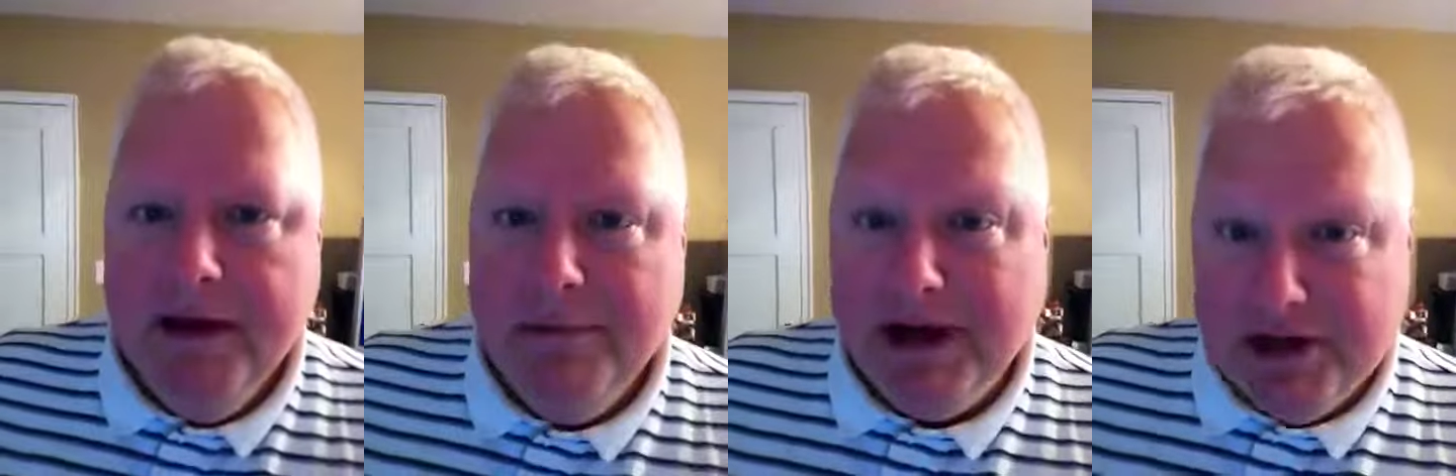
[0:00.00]

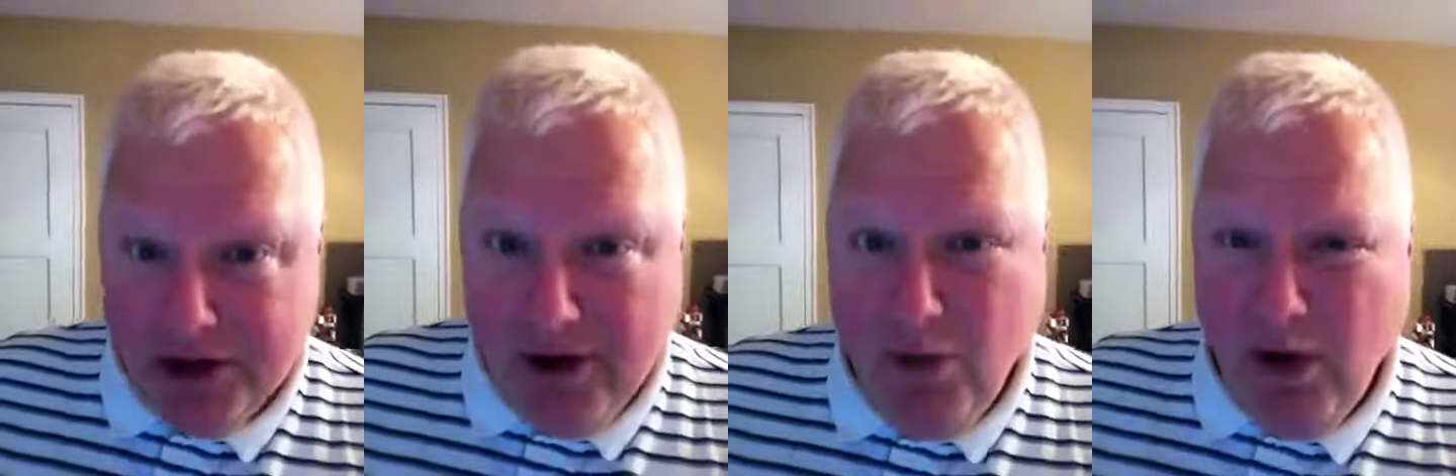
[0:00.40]
Because
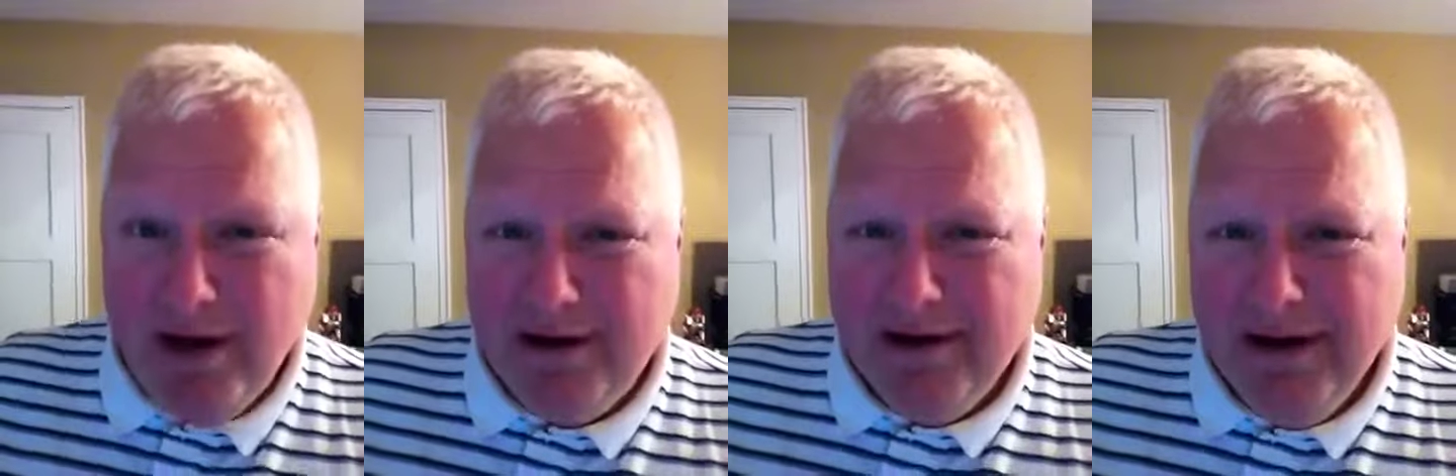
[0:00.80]
you know
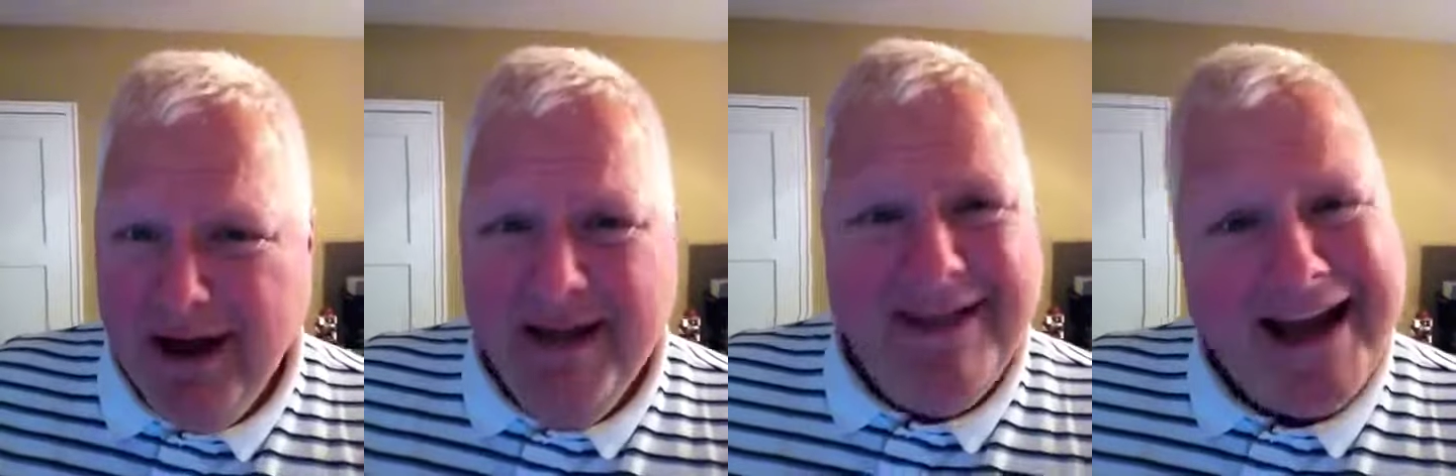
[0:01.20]
what?
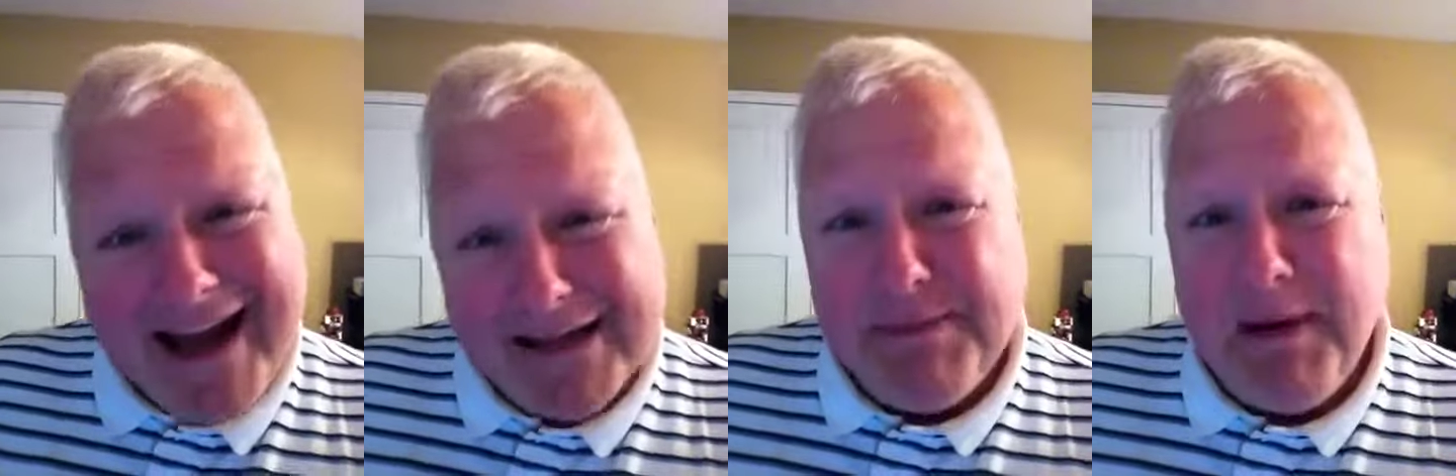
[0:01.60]
That
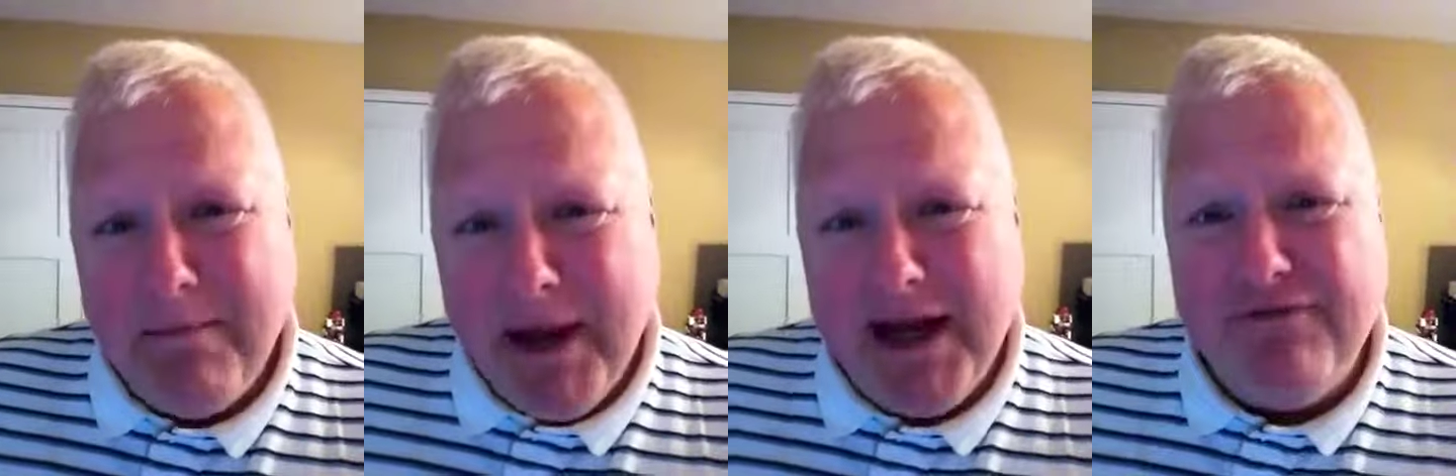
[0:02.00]
guy's been a
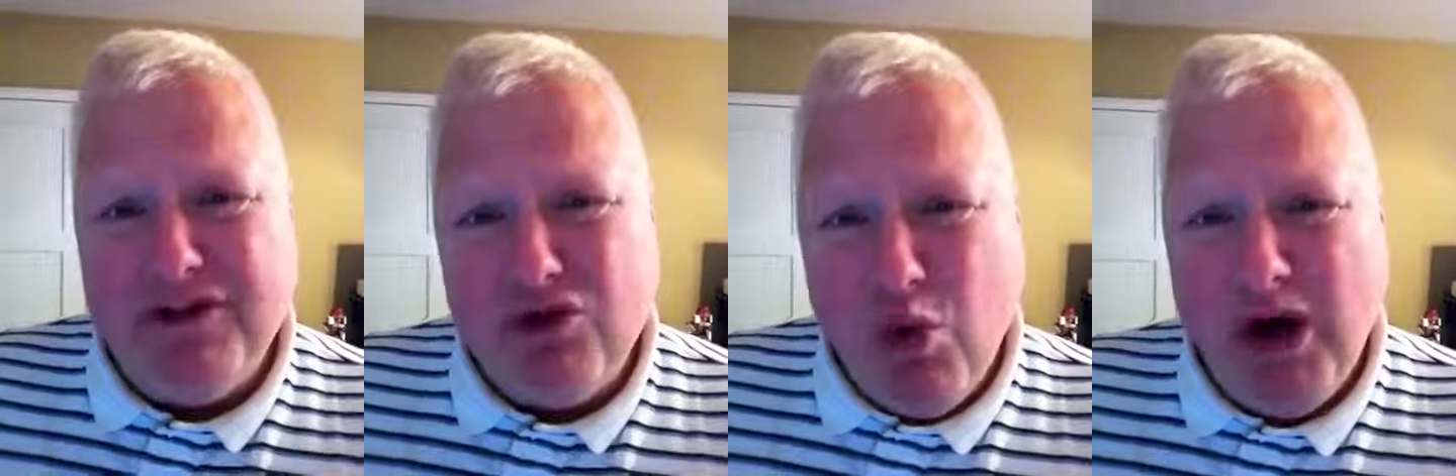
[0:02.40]
bigot for
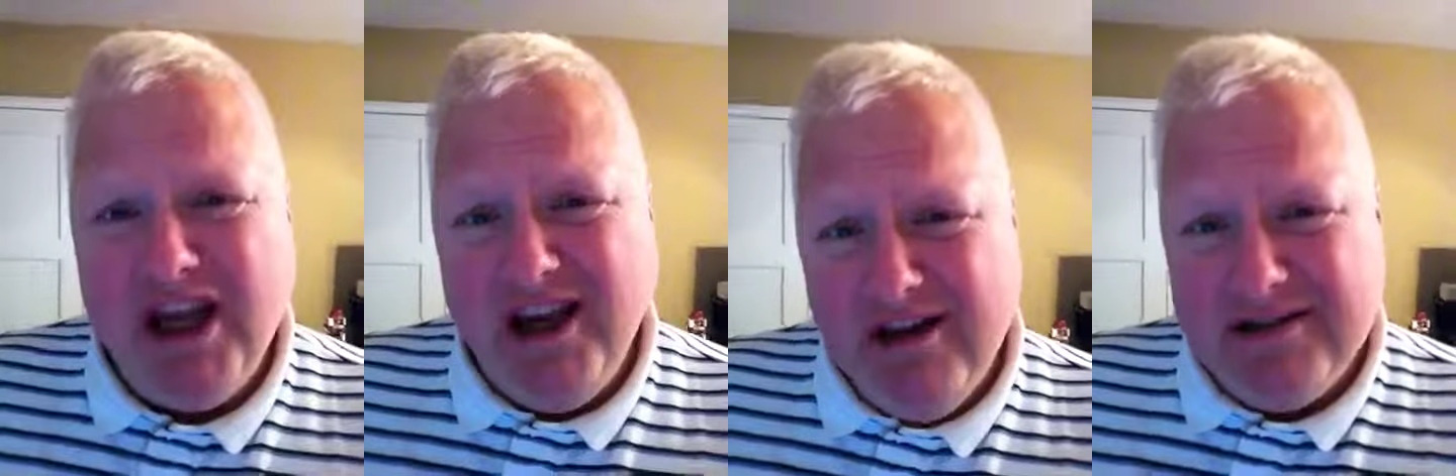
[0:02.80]
20
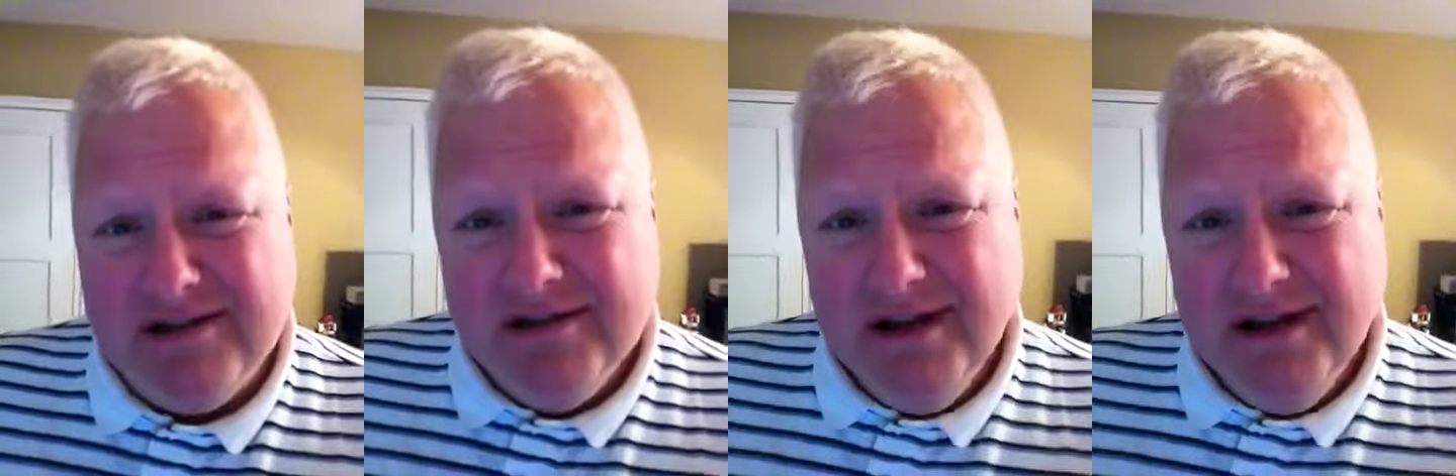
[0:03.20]
years.